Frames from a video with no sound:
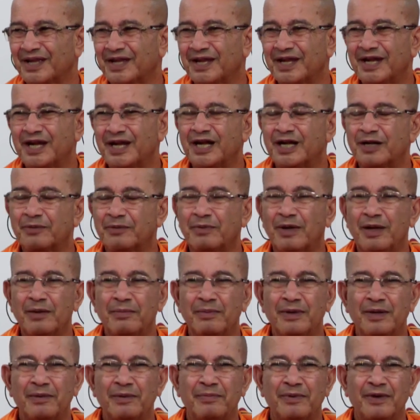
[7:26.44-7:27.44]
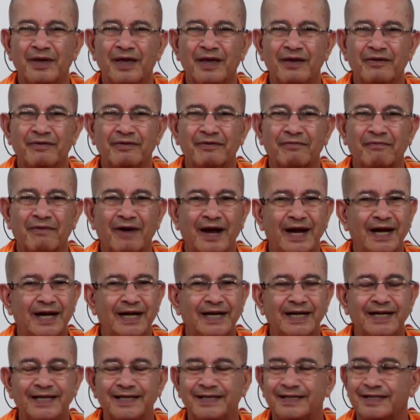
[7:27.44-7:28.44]
It may be behaving
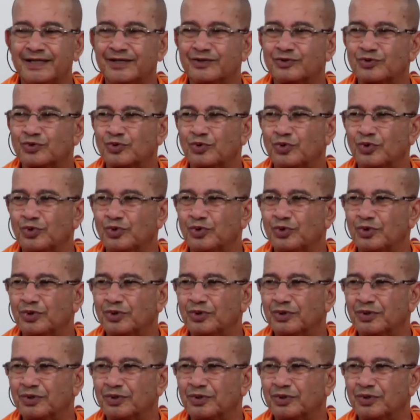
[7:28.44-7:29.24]
wildly in the school,